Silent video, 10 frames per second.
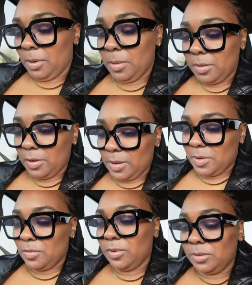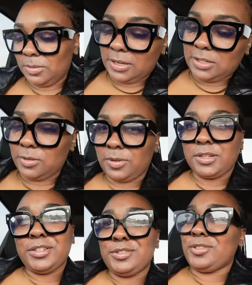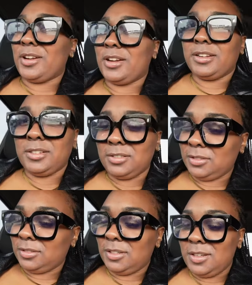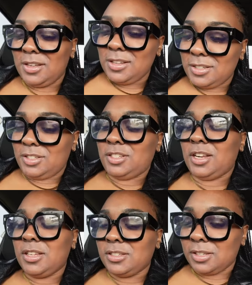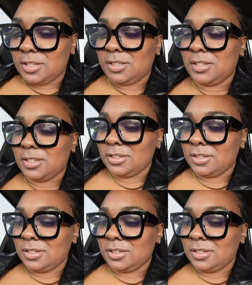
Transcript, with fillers: my mom gonna give me whiplash the way she drive. Jesus.